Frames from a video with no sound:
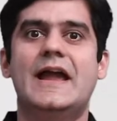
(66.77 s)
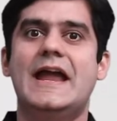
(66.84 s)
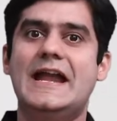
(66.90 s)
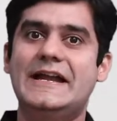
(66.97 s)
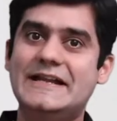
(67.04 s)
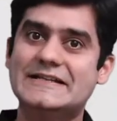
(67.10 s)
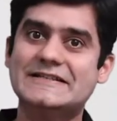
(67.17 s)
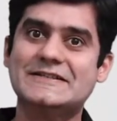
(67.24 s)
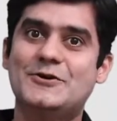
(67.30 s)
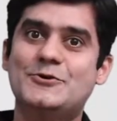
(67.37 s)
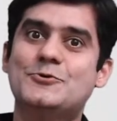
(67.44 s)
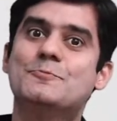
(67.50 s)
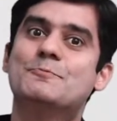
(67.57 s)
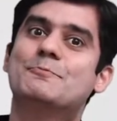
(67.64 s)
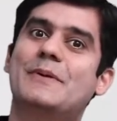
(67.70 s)
it is
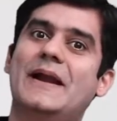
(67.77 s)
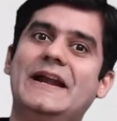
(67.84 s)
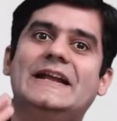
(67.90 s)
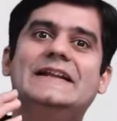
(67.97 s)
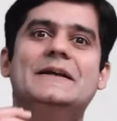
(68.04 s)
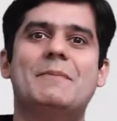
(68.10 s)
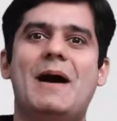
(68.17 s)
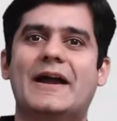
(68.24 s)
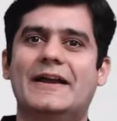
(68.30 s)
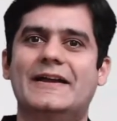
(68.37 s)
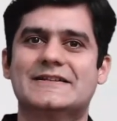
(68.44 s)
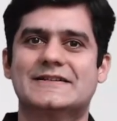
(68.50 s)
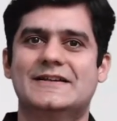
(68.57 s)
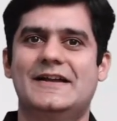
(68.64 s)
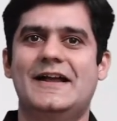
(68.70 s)
to predict the
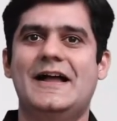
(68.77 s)
markets.